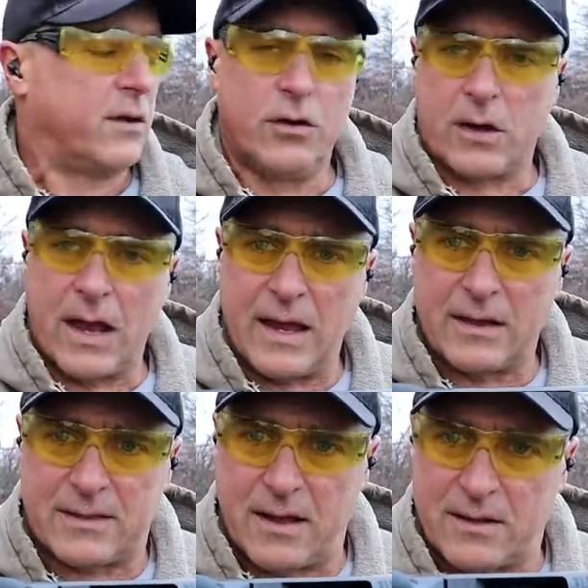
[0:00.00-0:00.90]
You could
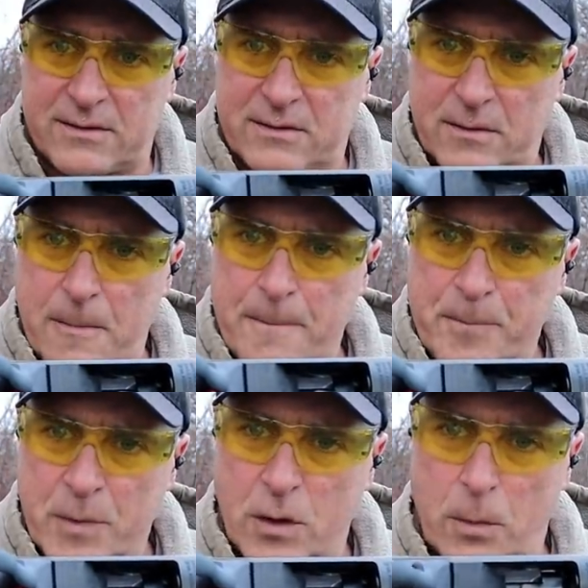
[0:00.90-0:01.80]
get this
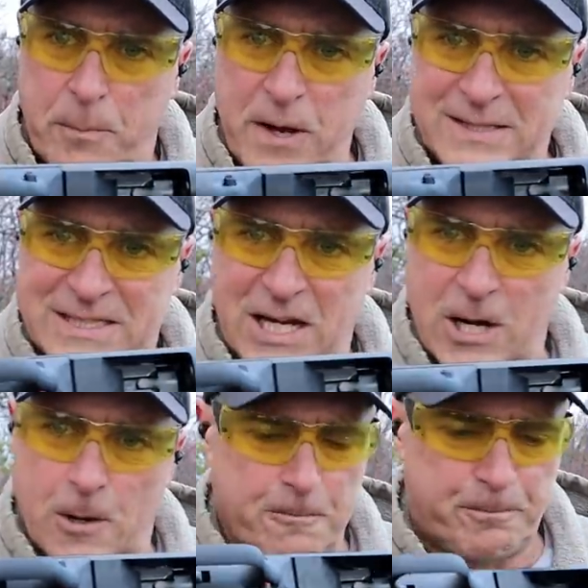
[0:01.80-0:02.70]
little piece
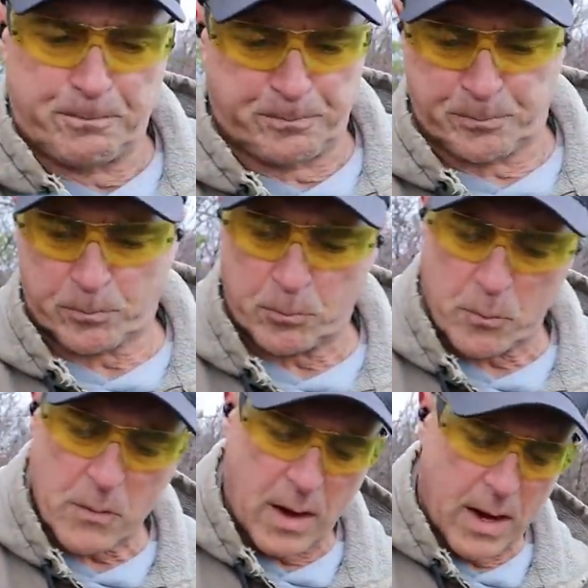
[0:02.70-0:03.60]
here
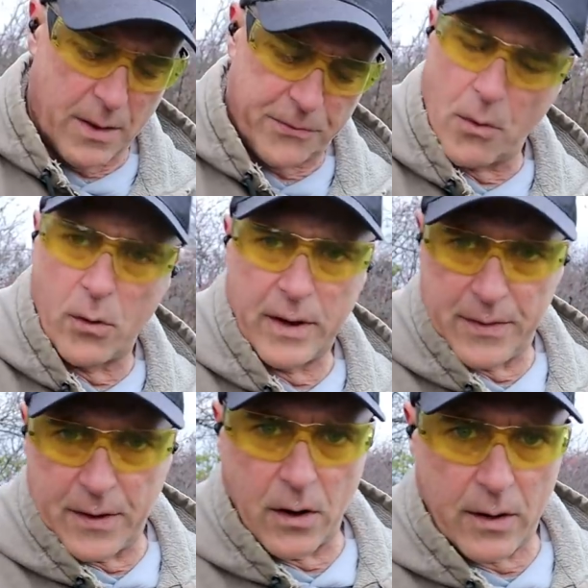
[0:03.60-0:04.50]
and throw it
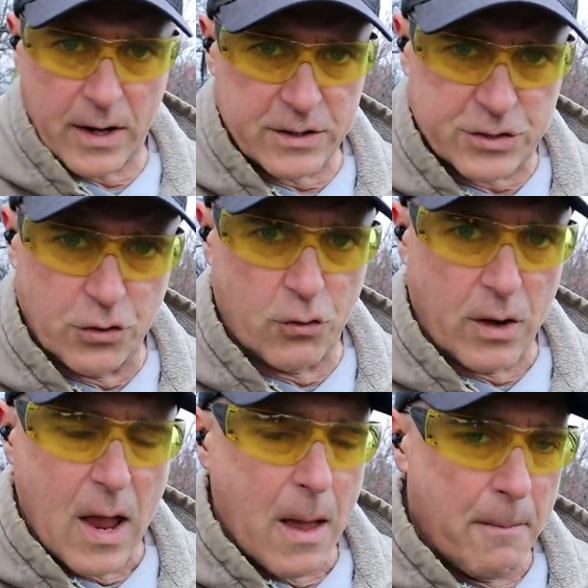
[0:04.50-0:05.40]
in there and
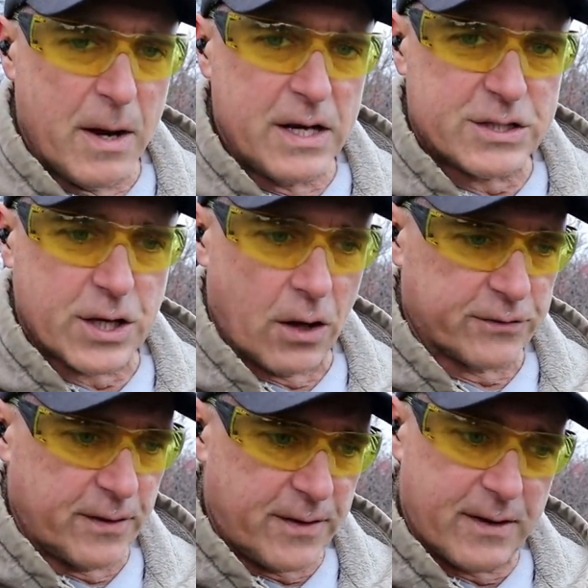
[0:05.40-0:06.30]
shoot mini
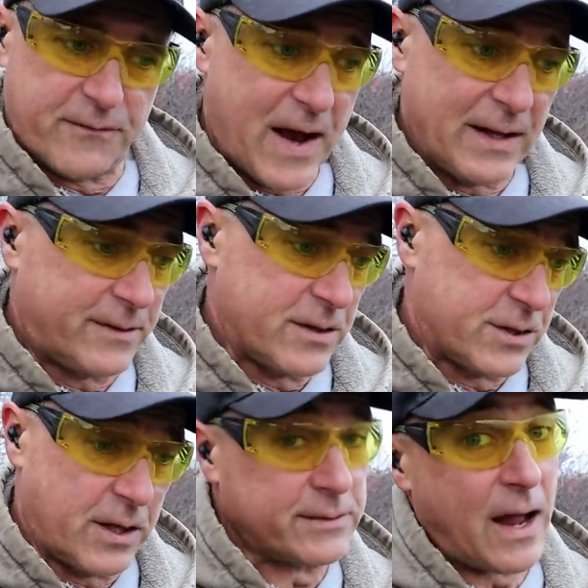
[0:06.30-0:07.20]
shells. And the
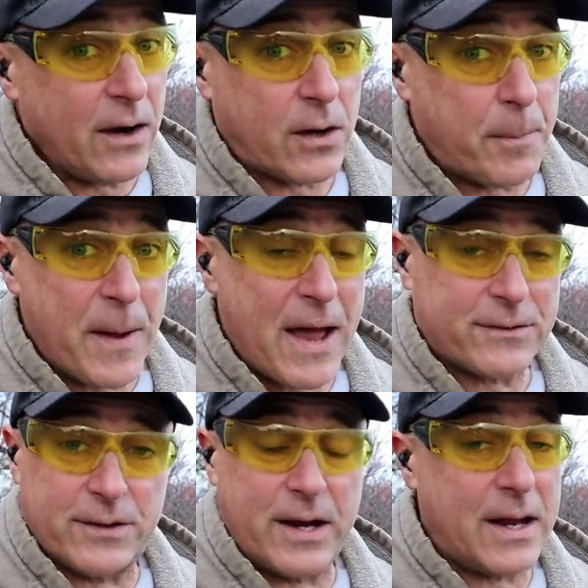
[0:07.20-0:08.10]
advantage is higher
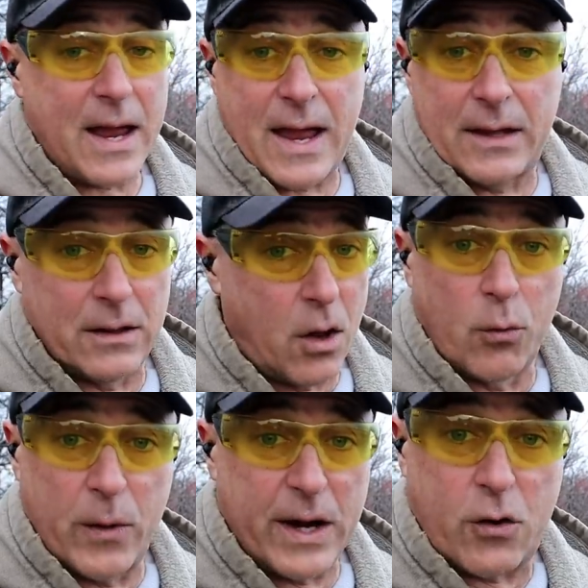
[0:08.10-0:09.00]
capacity and
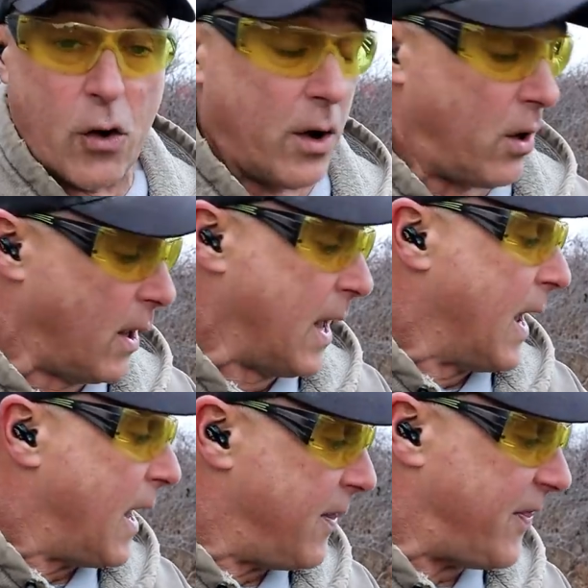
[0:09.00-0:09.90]
low recoil,
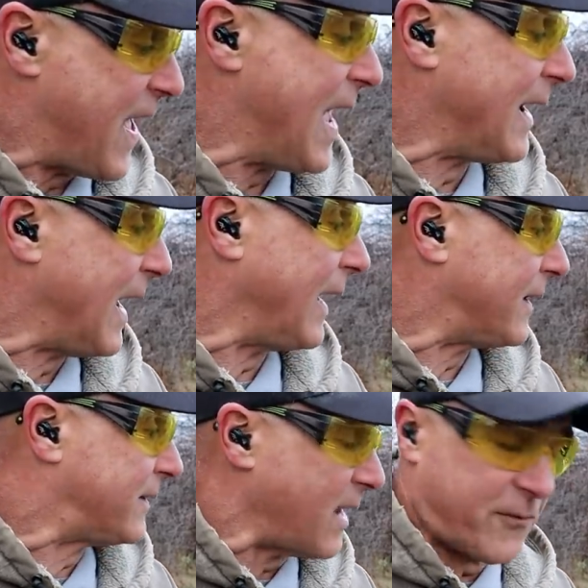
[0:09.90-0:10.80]
and that I
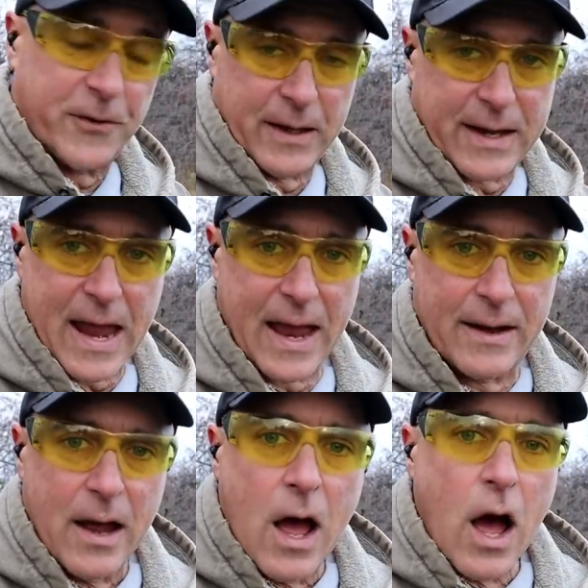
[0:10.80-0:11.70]
definitely
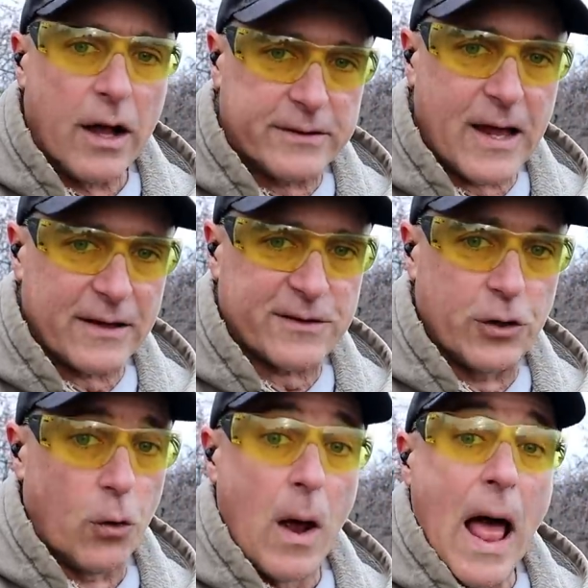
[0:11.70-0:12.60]
can attest
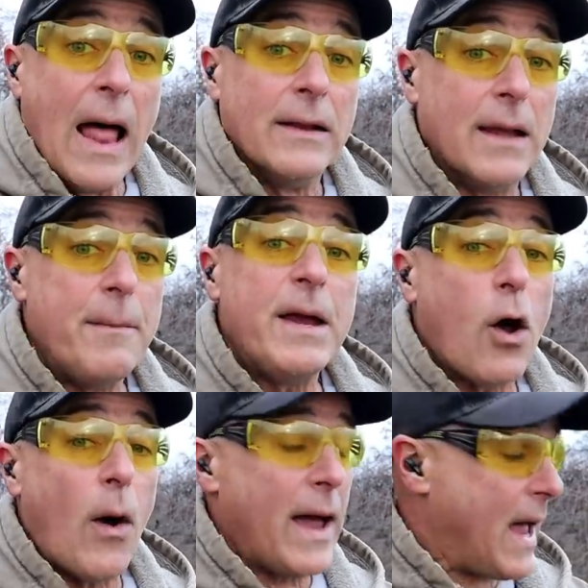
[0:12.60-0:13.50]
to. Let me
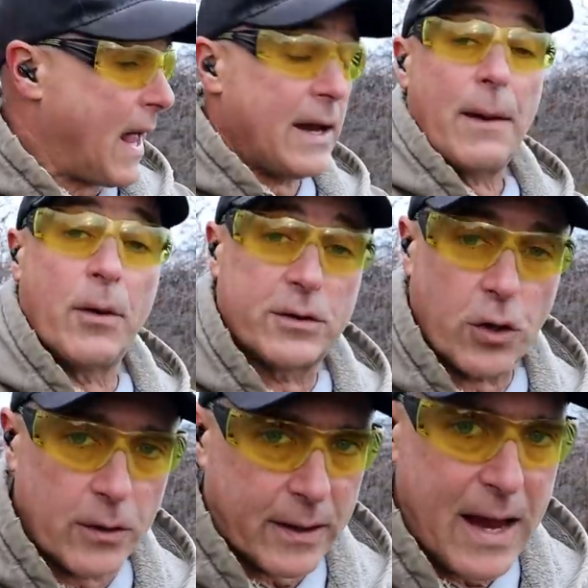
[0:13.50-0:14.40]
go ahead, I'm gonna
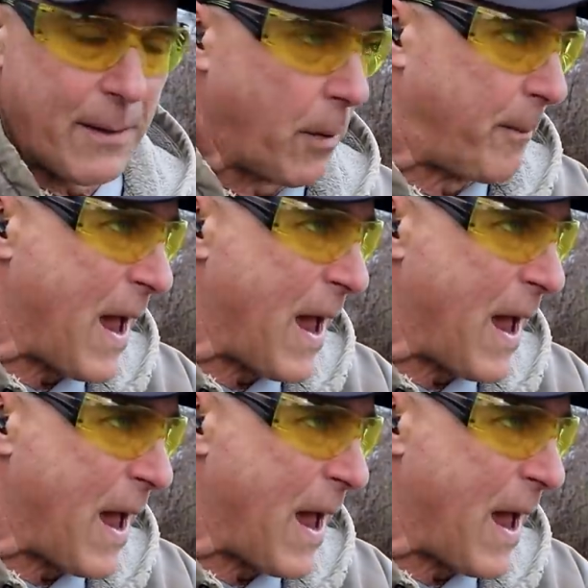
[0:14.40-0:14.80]
turn the camera